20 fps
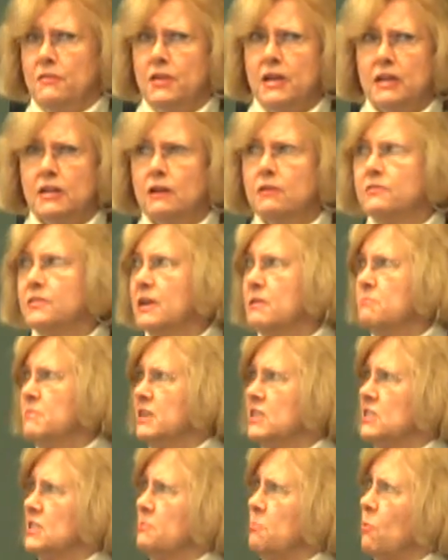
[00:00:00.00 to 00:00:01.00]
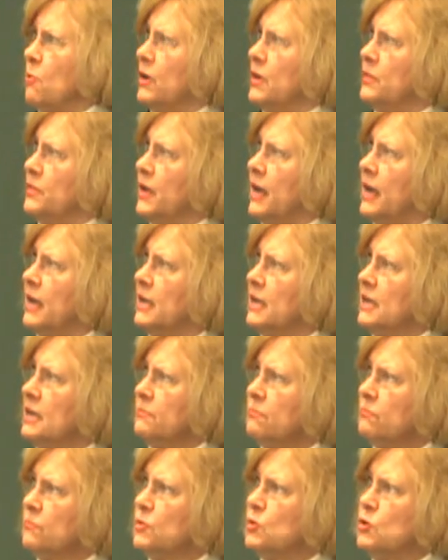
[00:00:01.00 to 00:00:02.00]
They don't they miss the point that
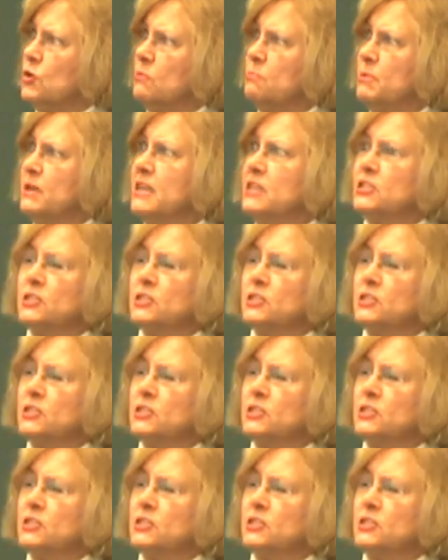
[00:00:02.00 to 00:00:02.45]
you can be